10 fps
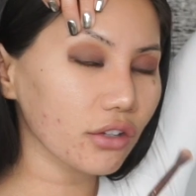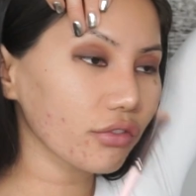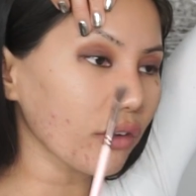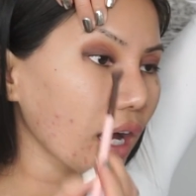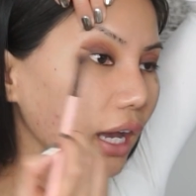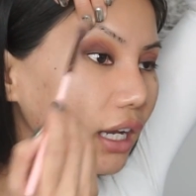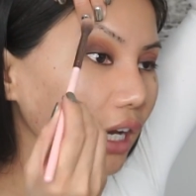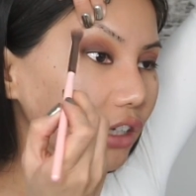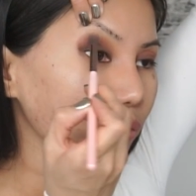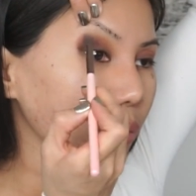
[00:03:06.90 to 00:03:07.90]
if I
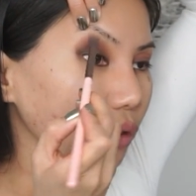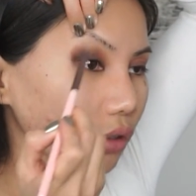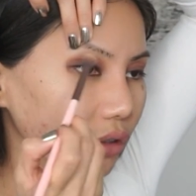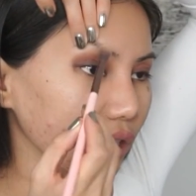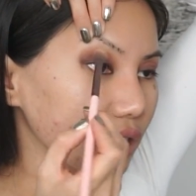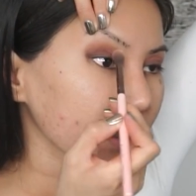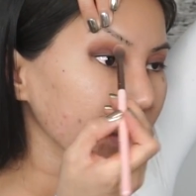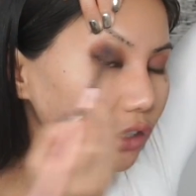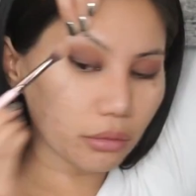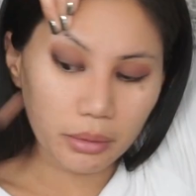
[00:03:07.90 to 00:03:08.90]
kind of pull this a
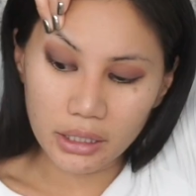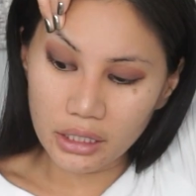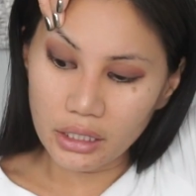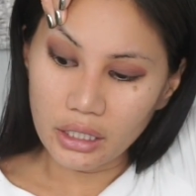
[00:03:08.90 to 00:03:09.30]
little bit,